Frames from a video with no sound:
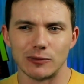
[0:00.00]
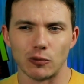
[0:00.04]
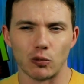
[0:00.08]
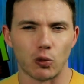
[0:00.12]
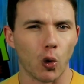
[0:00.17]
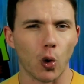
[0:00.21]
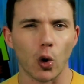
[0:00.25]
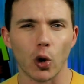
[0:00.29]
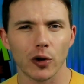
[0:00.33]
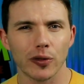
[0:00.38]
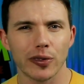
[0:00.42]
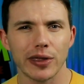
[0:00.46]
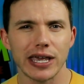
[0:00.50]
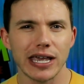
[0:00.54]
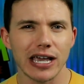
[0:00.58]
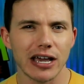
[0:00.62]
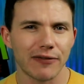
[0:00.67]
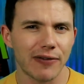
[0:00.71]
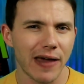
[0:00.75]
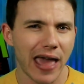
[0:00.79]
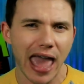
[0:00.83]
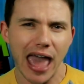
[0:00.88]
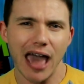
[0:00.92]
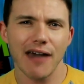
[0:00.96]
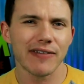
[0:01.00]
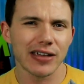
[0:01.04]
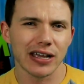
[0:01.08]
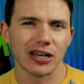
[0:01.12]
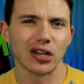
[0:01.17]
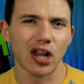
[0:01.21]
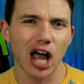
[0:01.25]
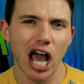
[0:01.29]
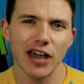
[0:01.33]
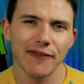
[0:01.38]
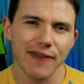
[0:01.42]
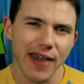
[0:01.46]
worthy of having a
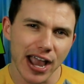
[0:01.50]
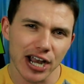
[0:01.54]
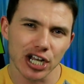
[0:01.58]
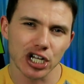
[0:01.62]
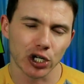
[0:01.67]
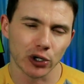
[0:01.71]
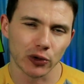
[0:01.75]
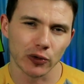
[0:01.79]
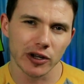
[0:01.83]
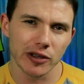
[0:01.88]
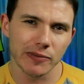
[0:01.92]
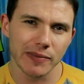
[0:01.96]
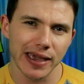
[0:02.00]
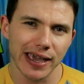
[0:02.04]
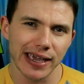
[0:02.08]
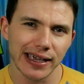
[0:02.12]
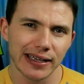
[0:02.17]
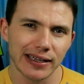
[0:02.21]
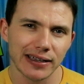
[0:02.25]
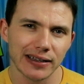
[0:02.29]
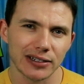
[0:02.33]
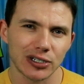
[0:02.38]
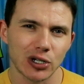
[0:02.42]
live action remake.